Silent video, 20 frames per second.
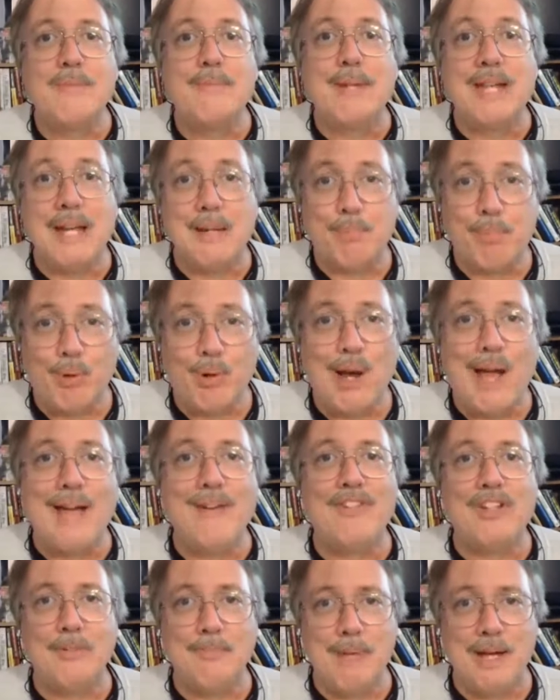me a
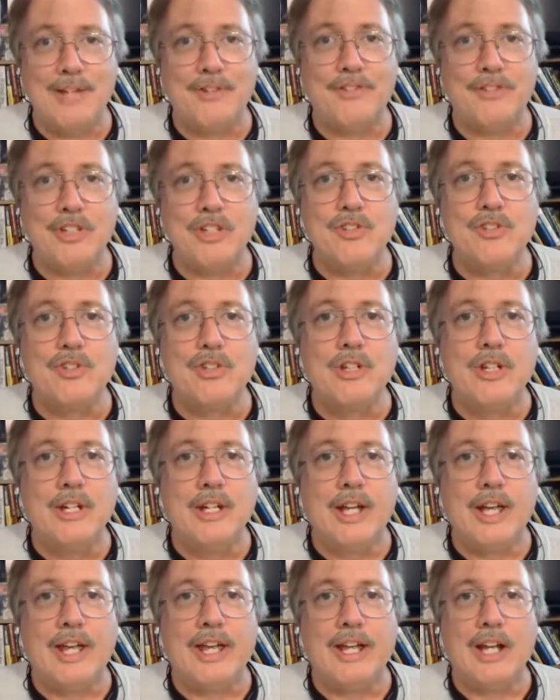private message,
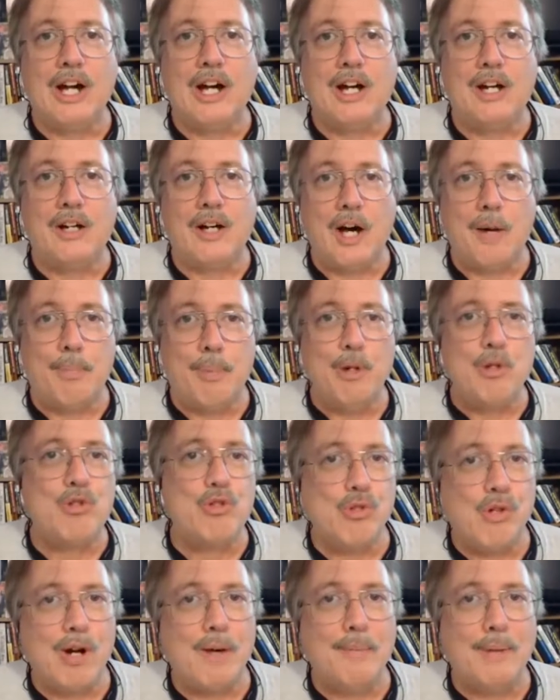and I'll put
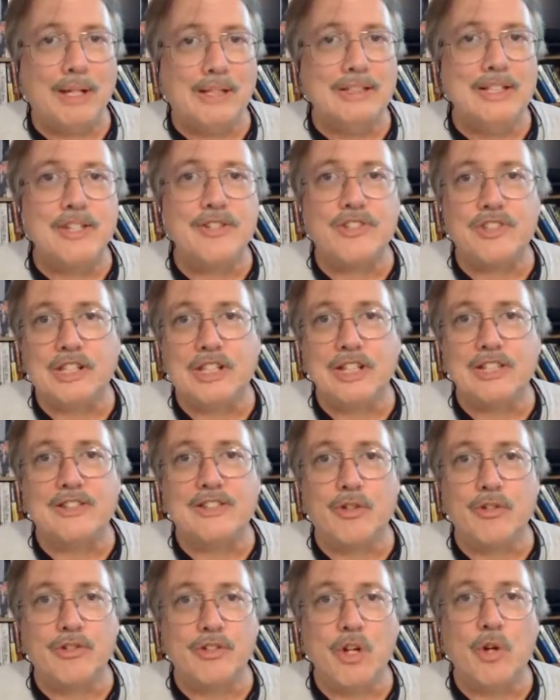you on my list to get
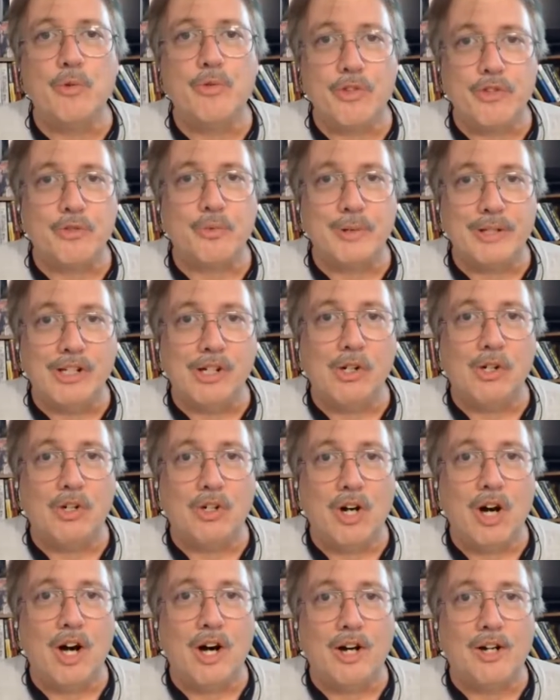those notes as we go
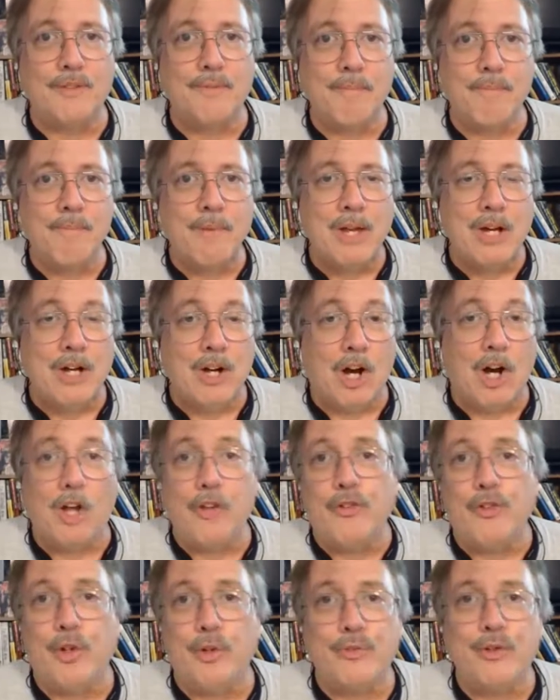along.
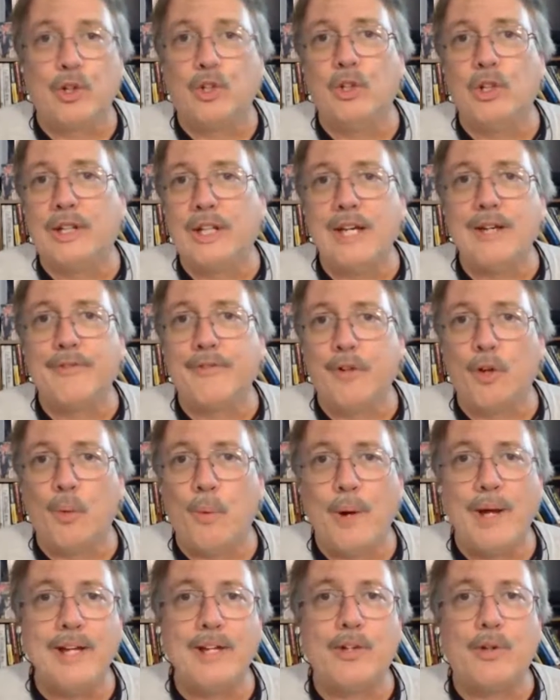Also, if you're looking for a
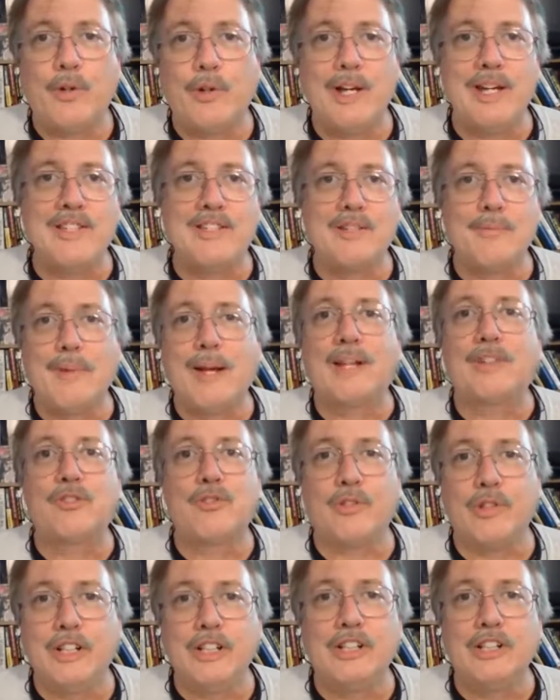way to create some
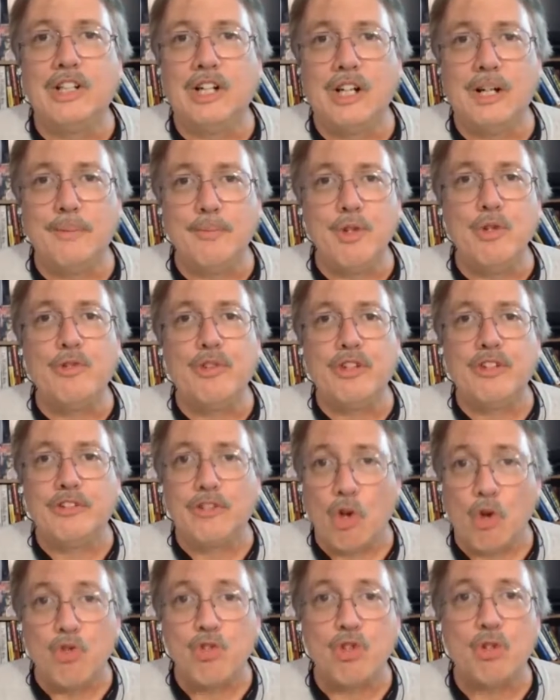extra income using
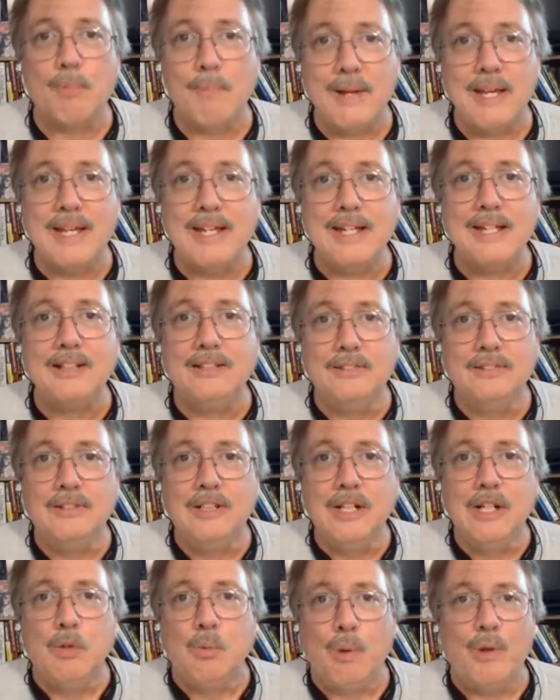social media
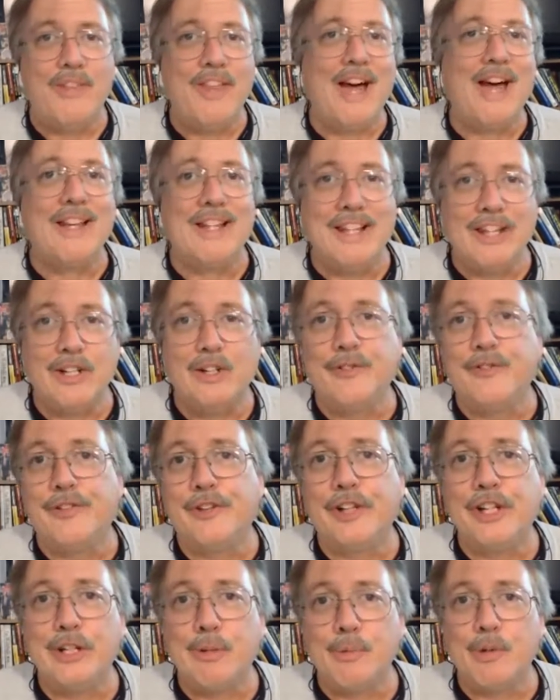without
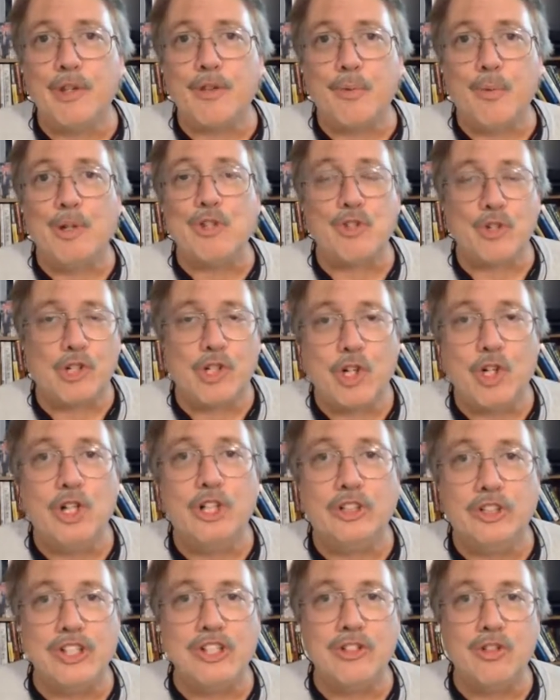interfering with what you're
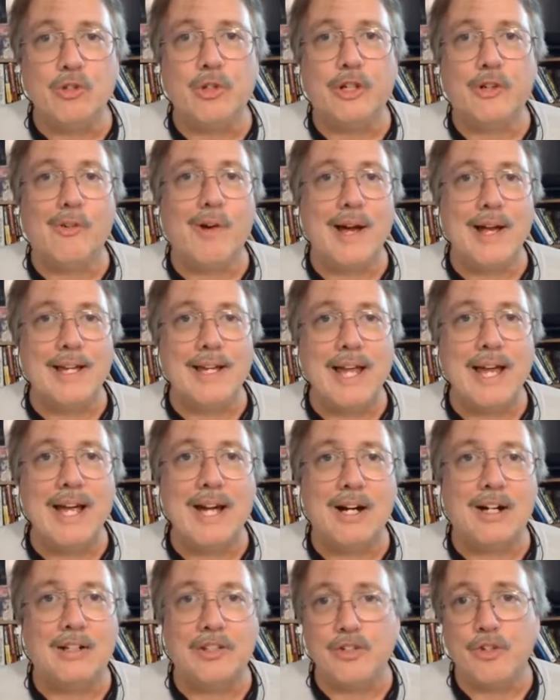currently doing right
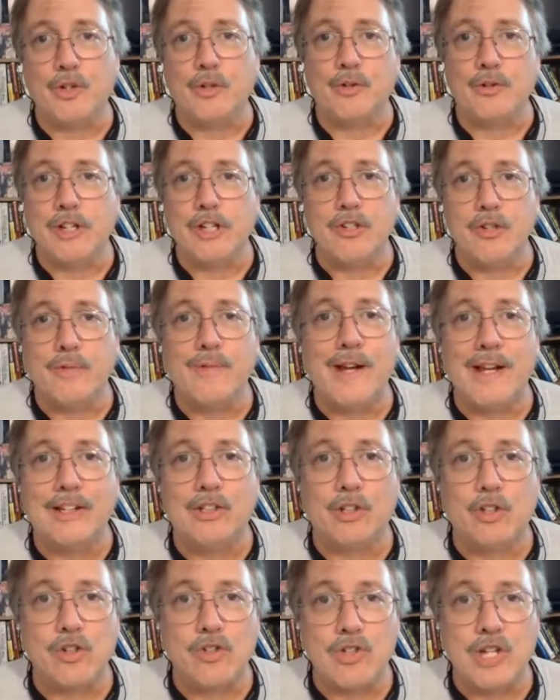now in your
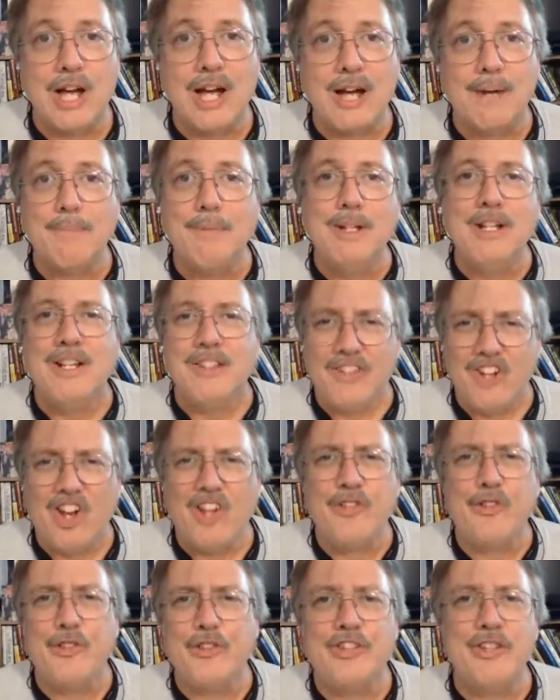regular job, then
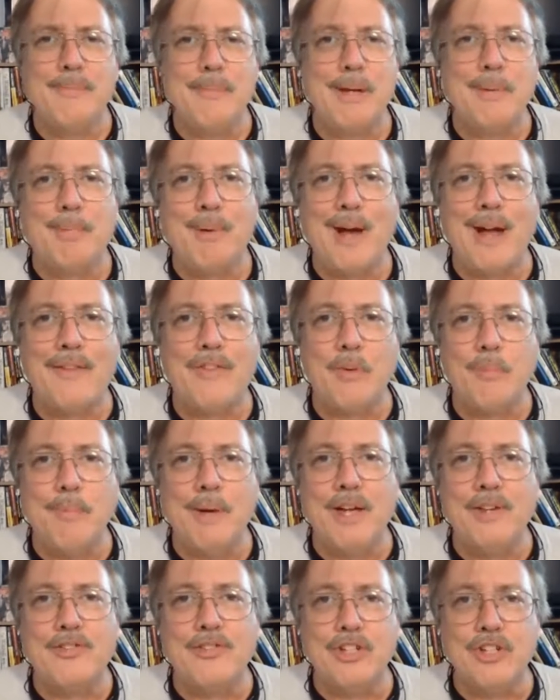also send me a private
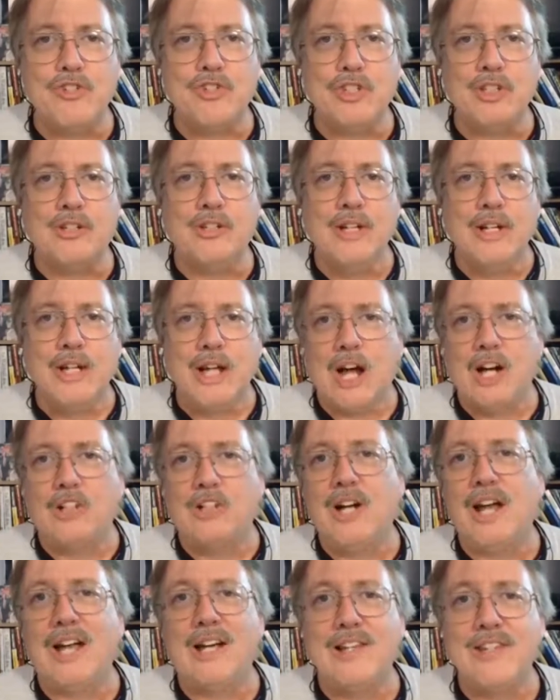message, and I'll
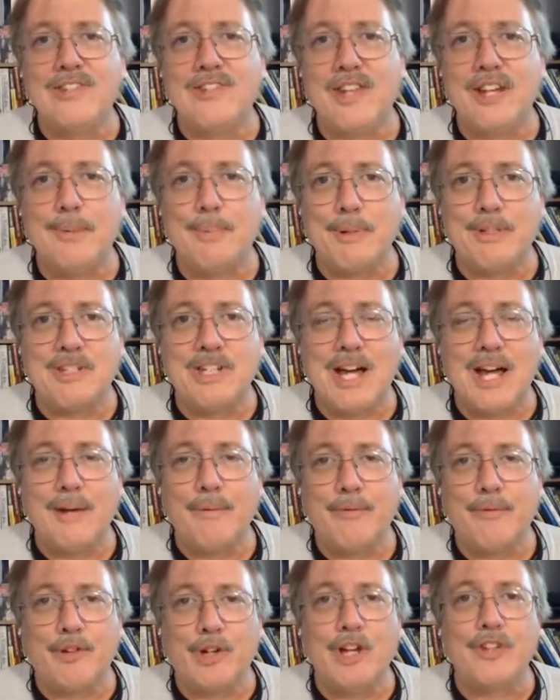gladly set up a
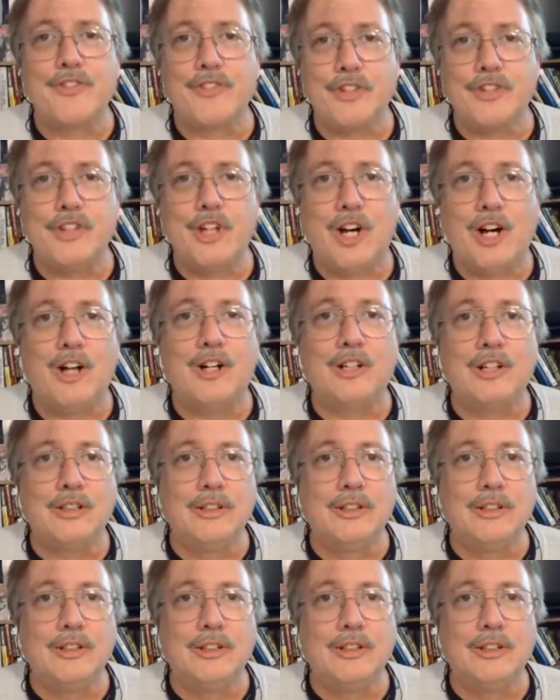time for us to talk.